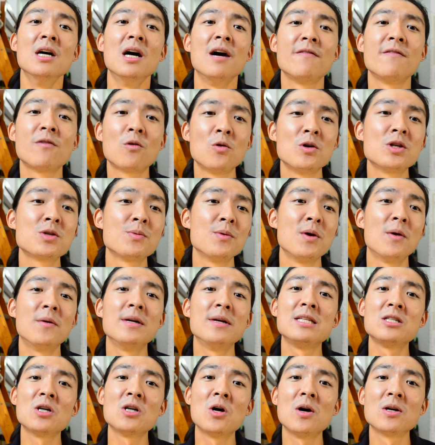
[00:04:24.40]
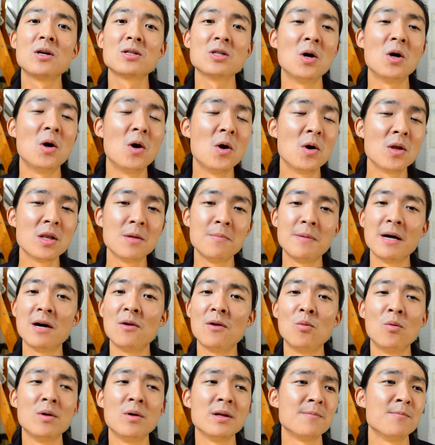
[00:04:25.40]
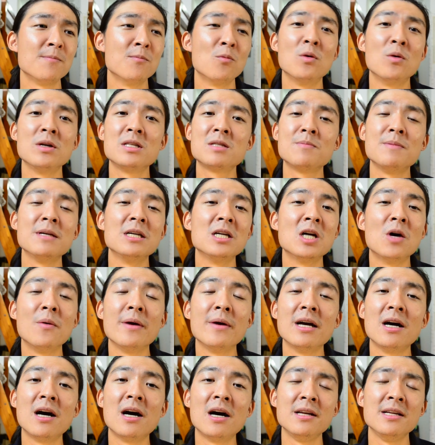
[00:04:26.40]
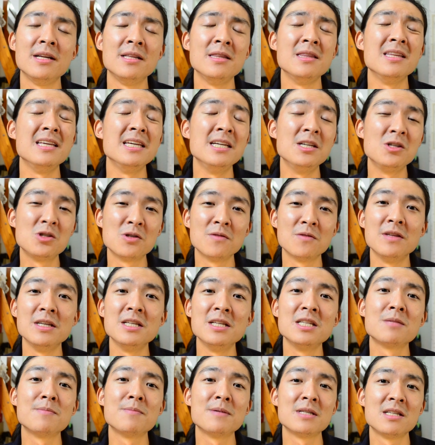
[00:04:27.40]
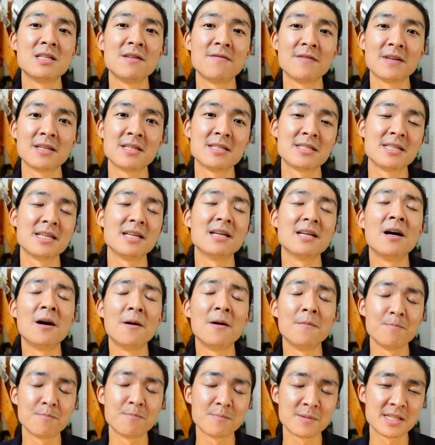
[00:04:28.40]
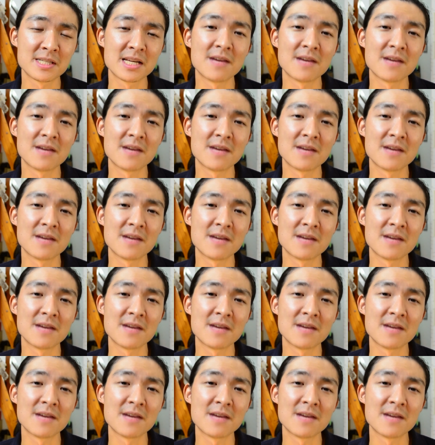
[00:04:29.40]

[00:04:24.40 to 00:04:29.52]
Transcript: Of course, we already talked all about what's been going on in each of these specific 7